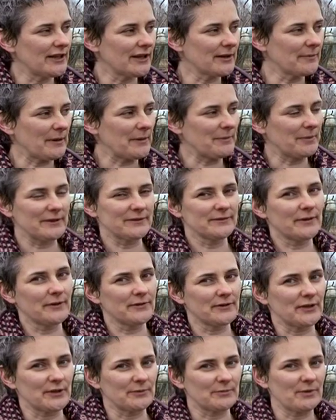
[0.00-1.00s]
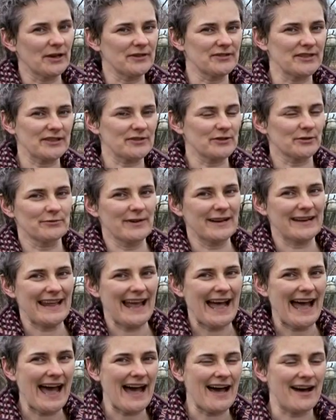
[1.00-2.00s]
The young people involved in the project already
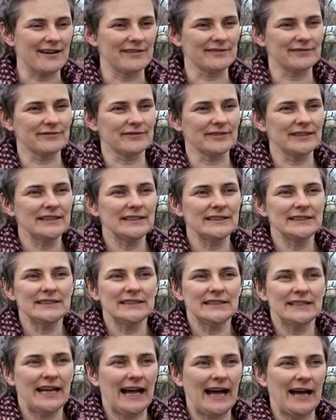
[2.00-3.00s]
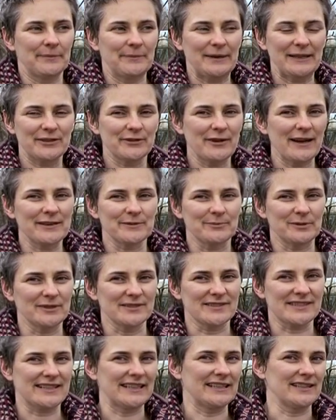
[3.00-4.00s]
have
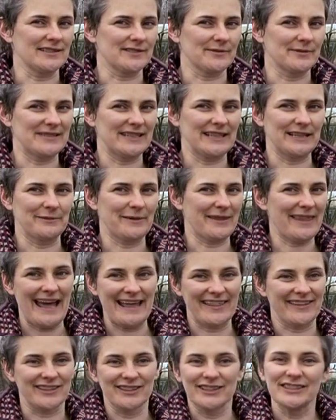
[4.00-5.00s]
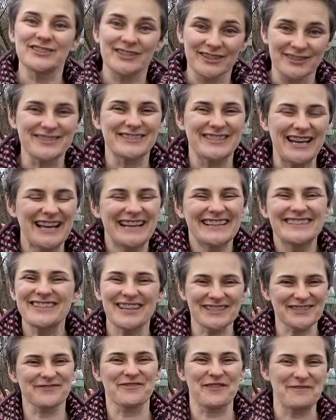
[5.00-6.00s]
incredible skills with dealing with ethical issues
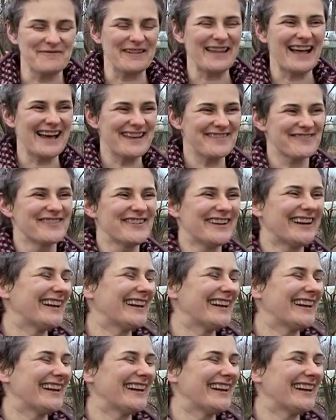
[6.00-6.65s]
just from life.